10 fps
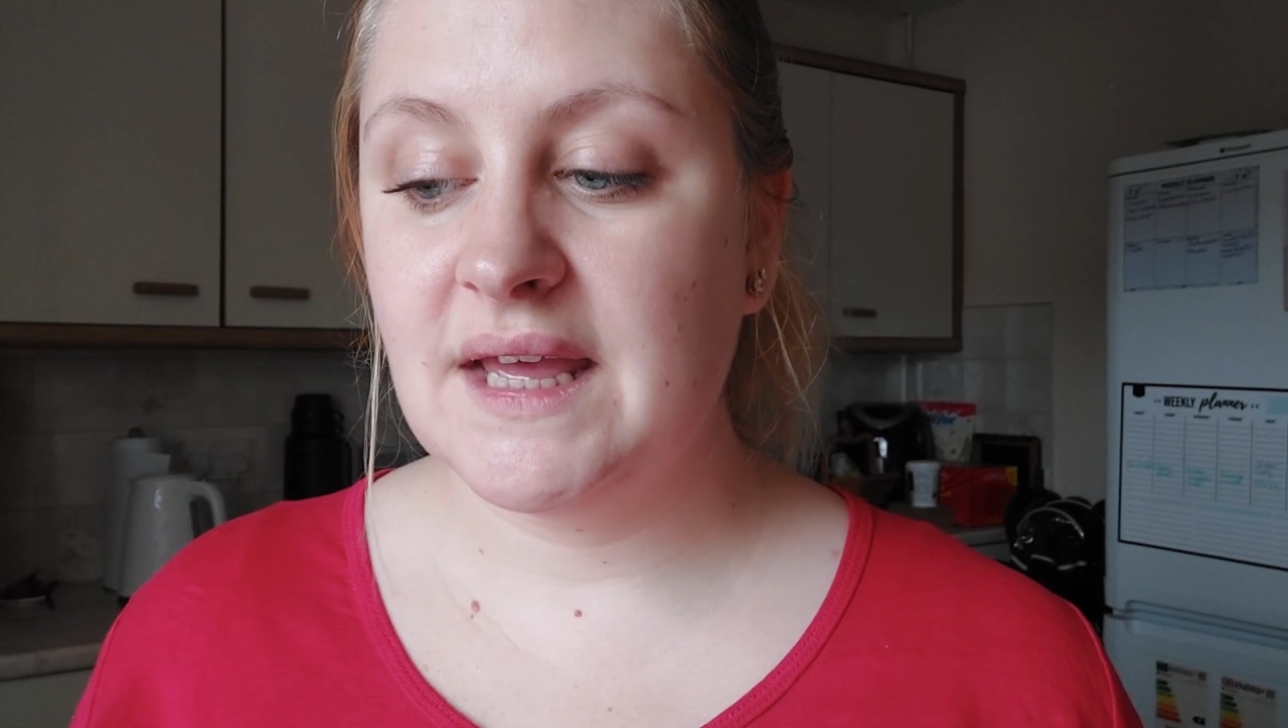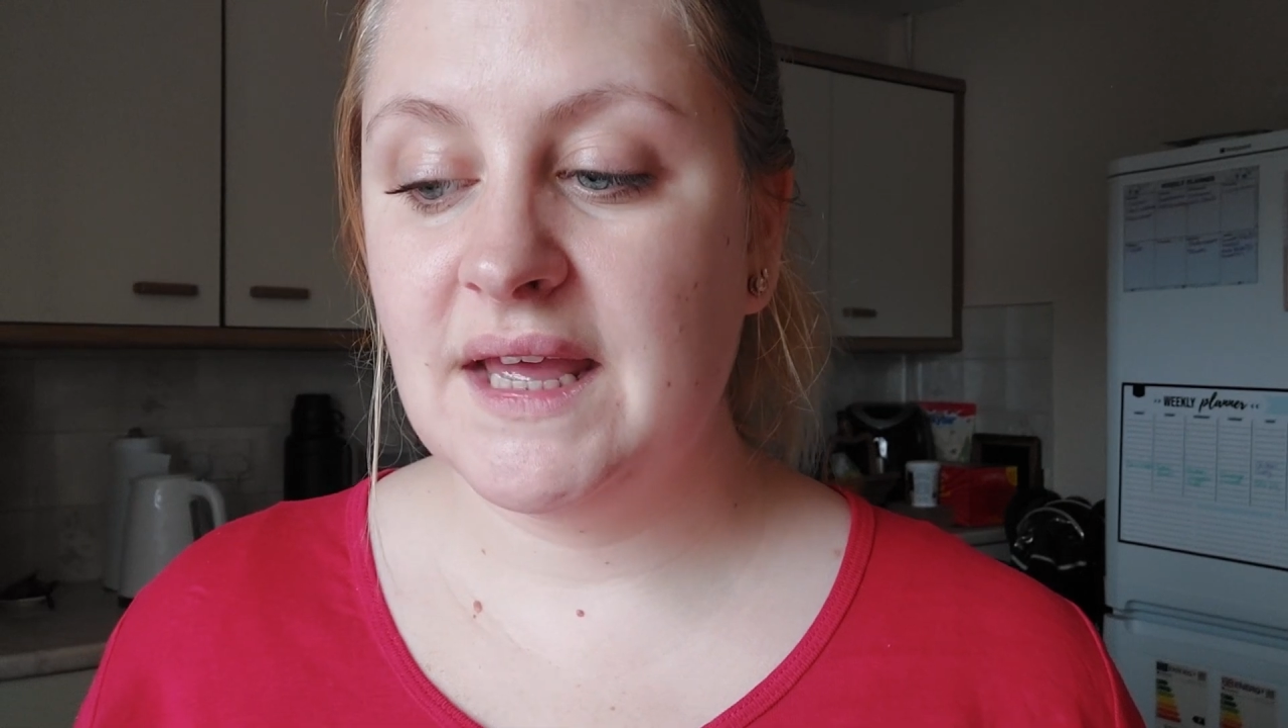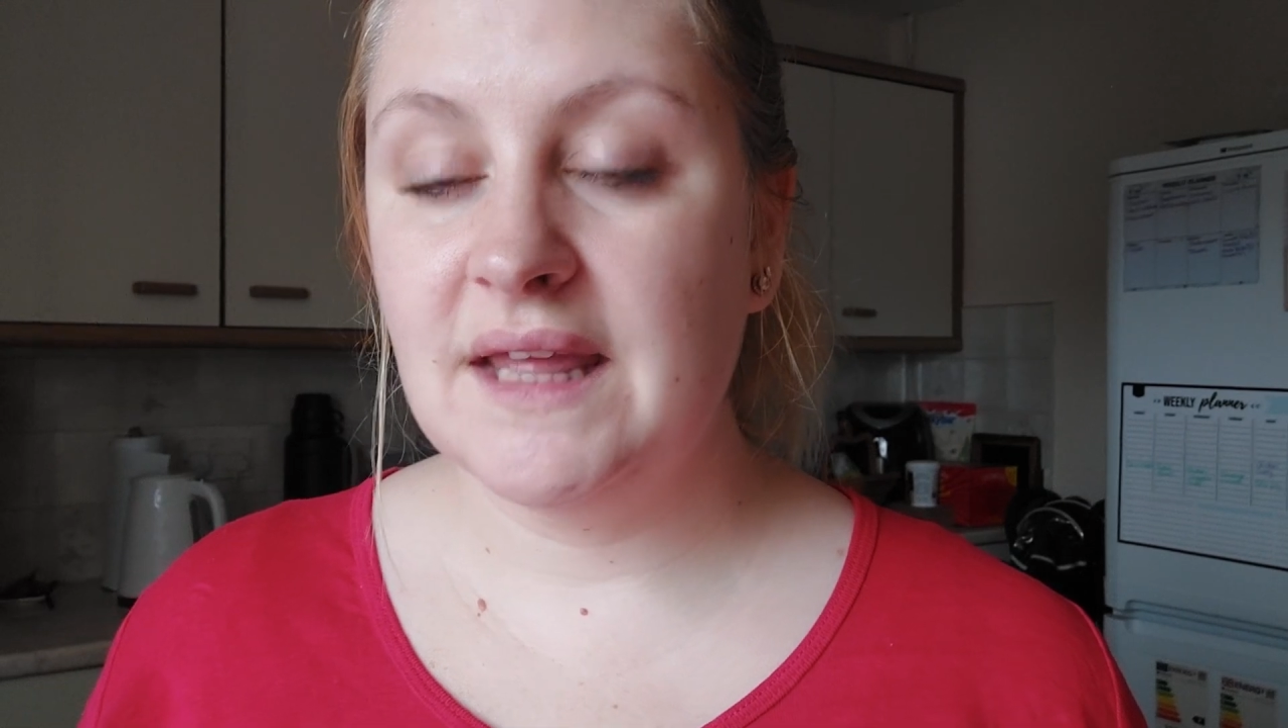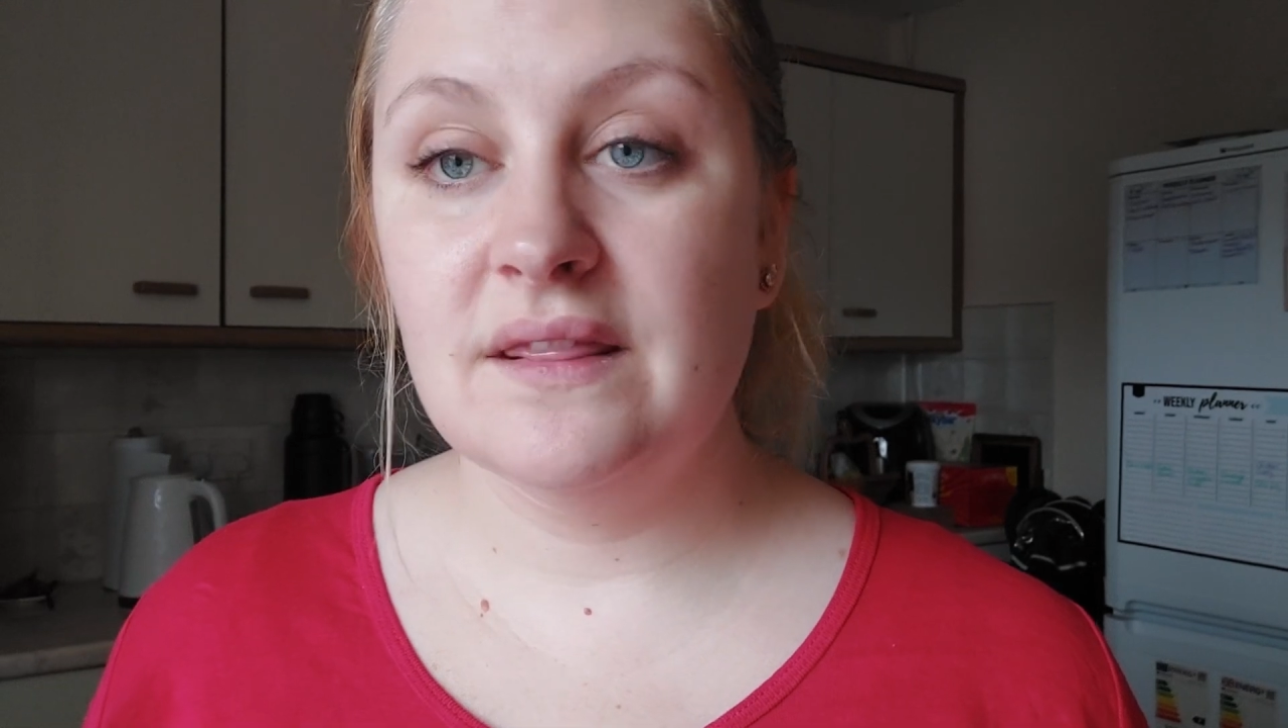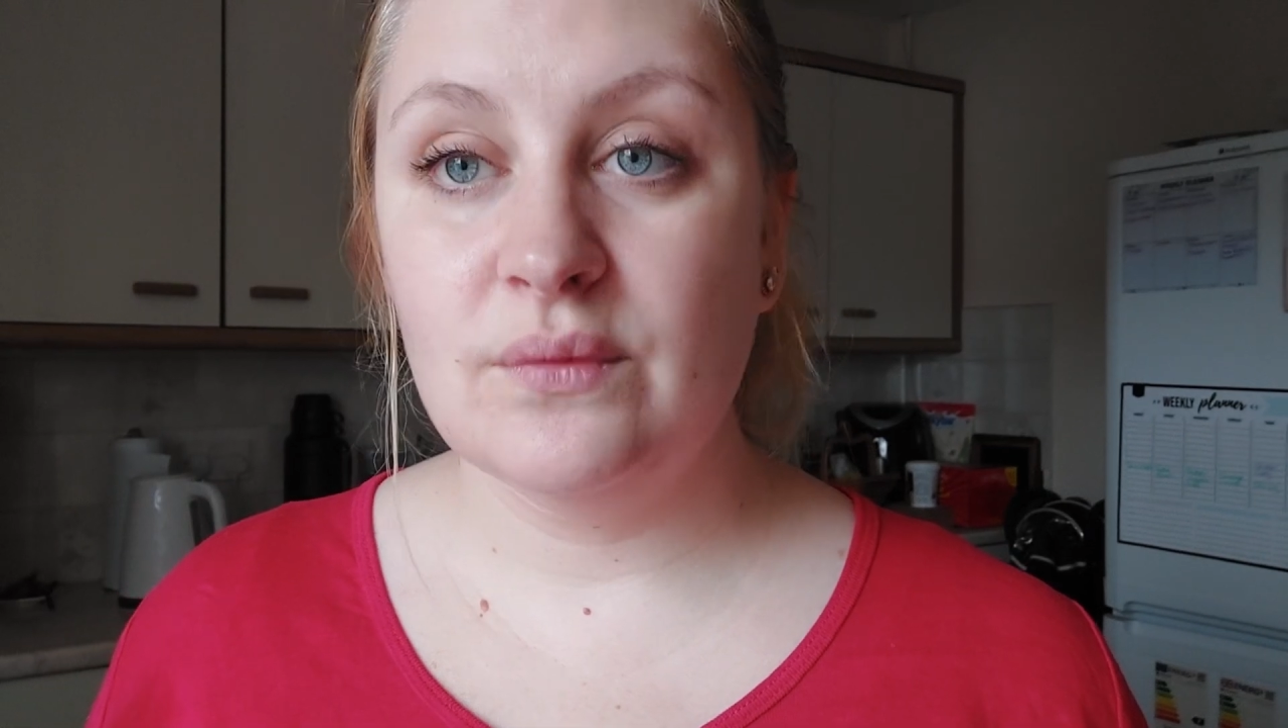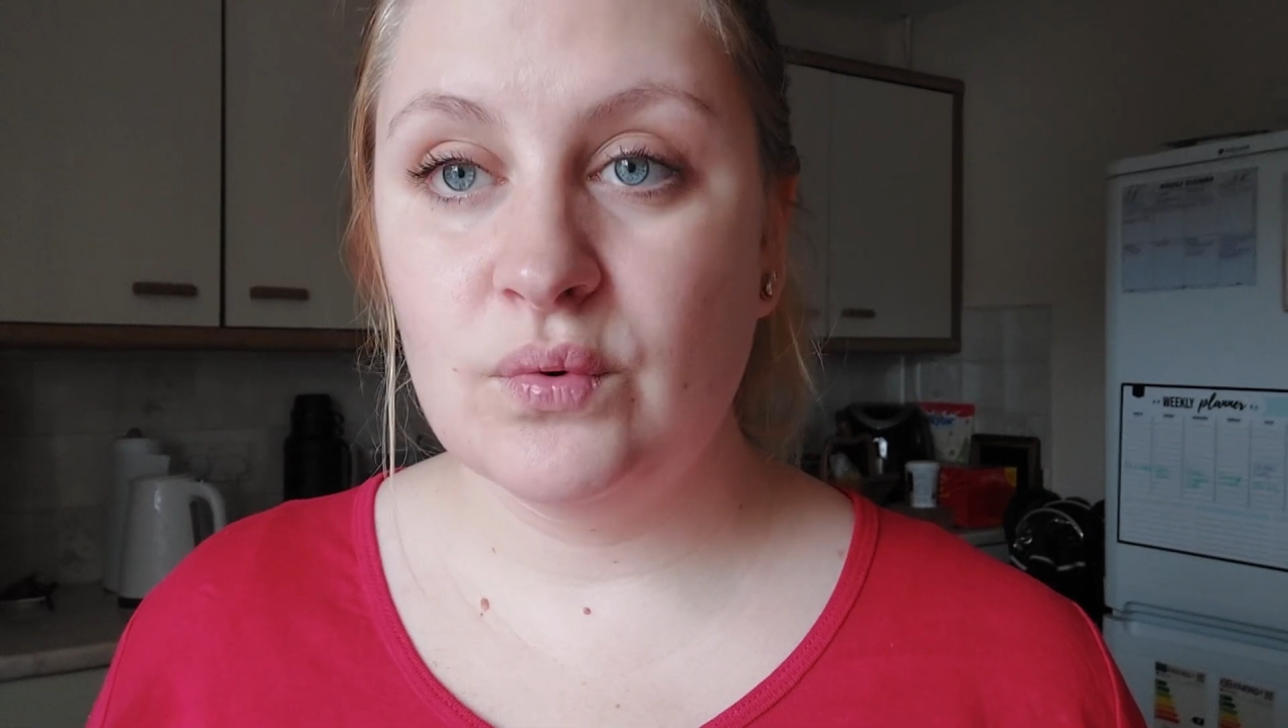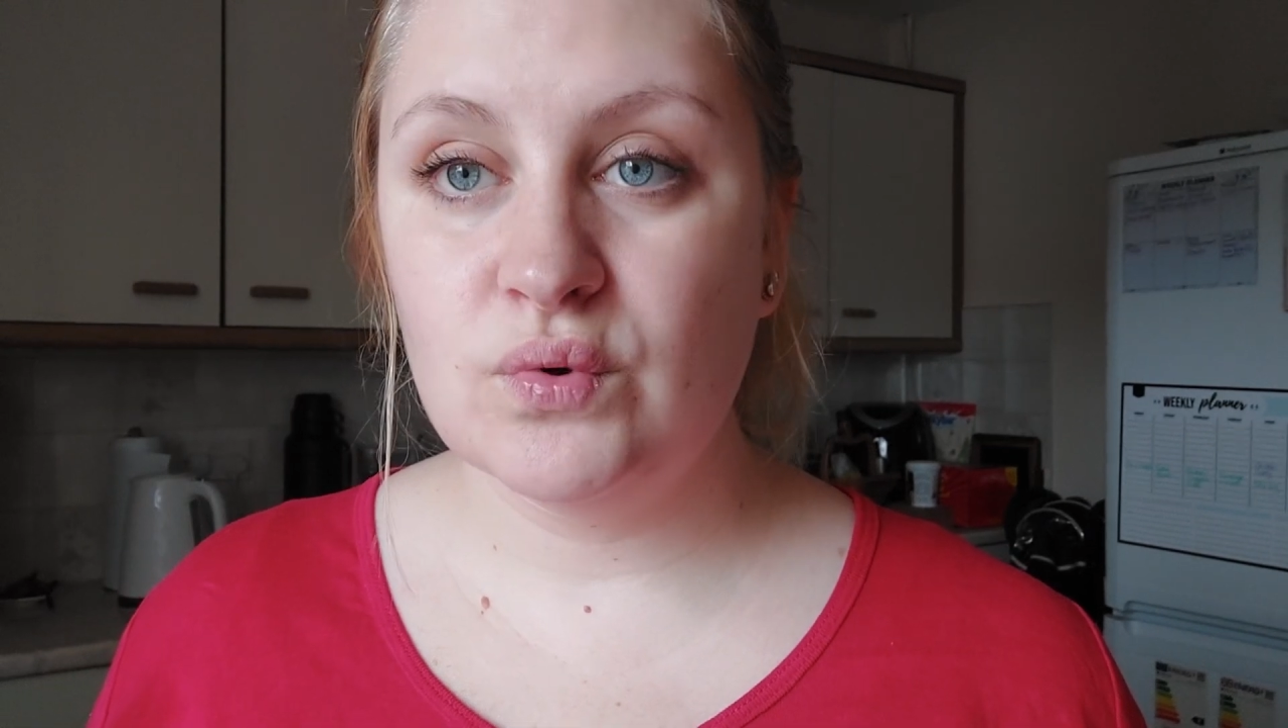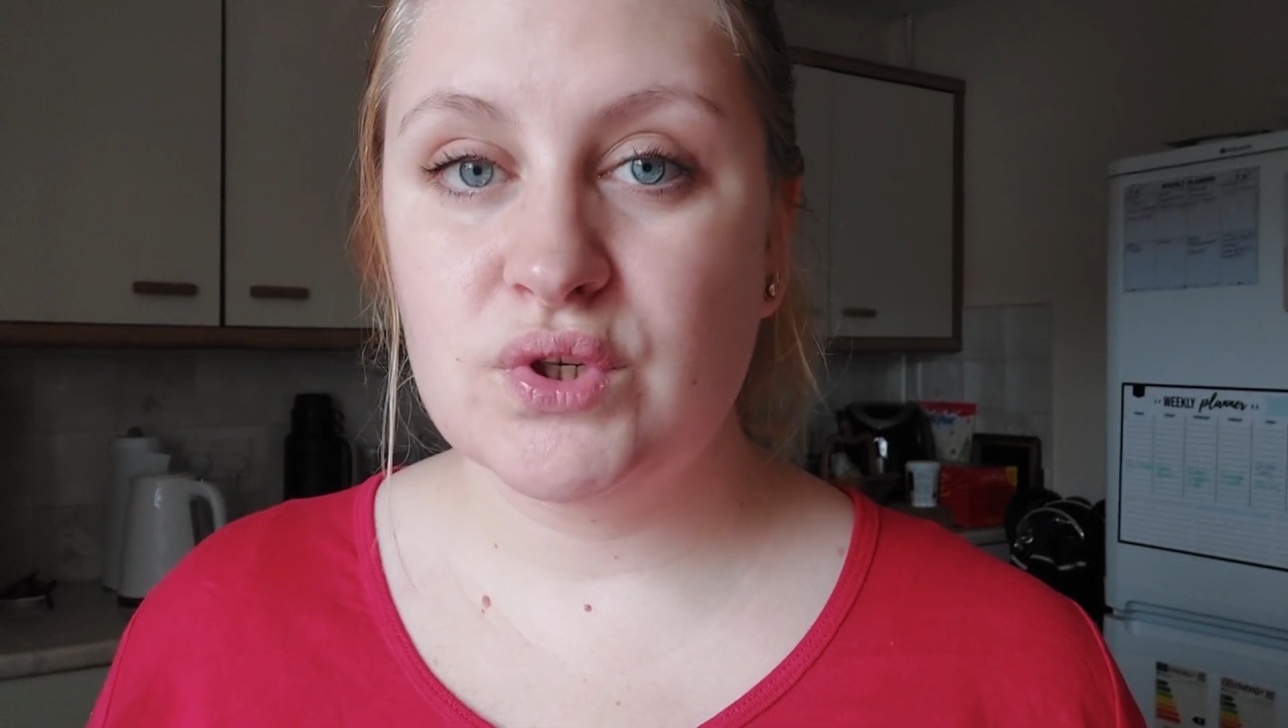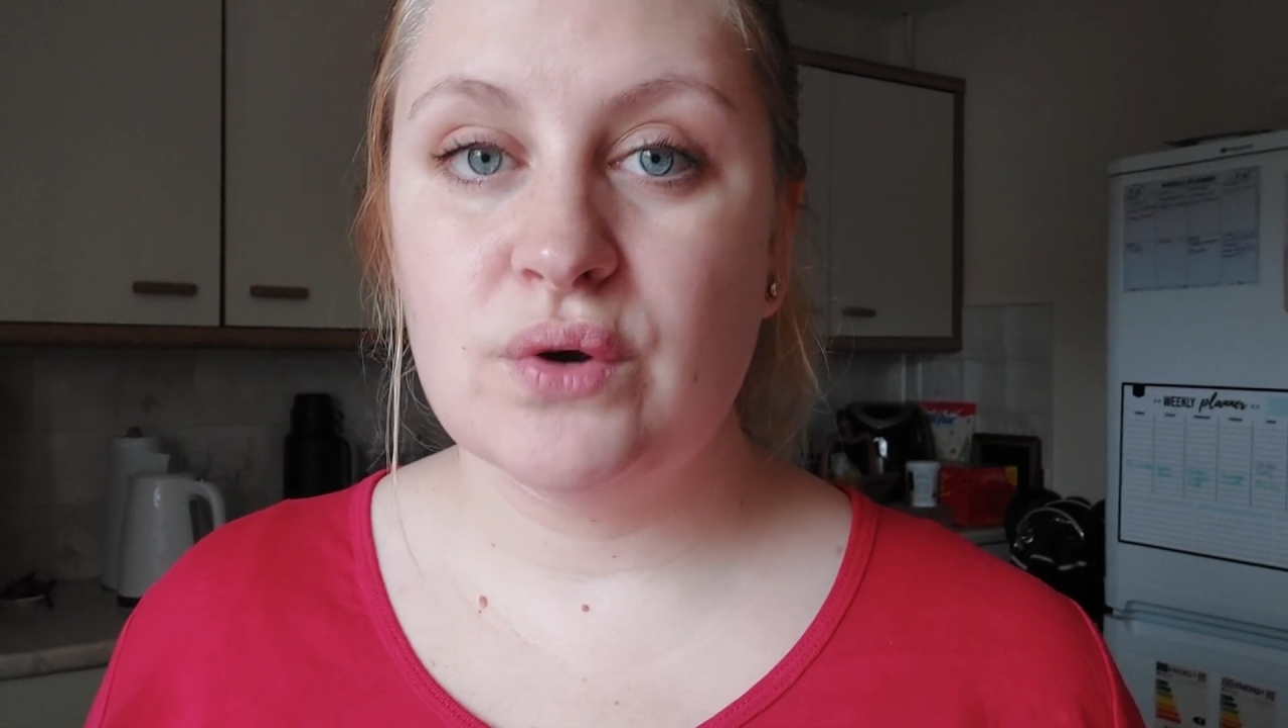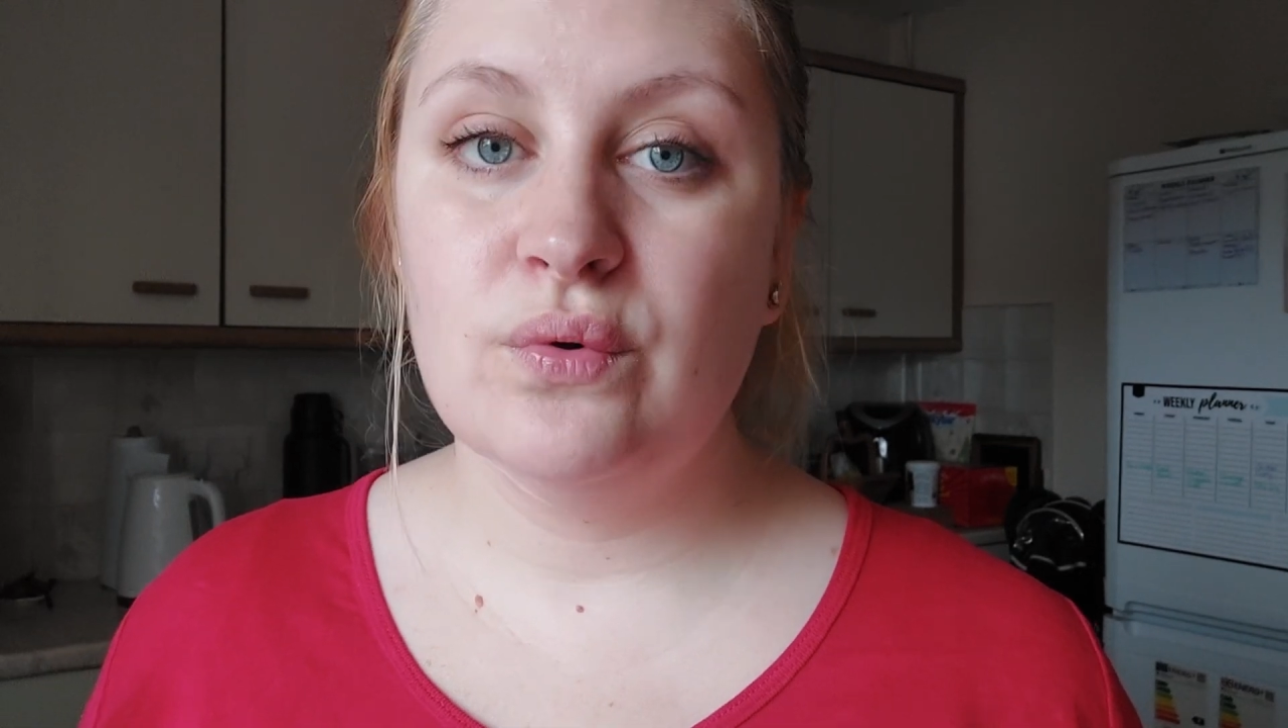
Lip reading: in the water,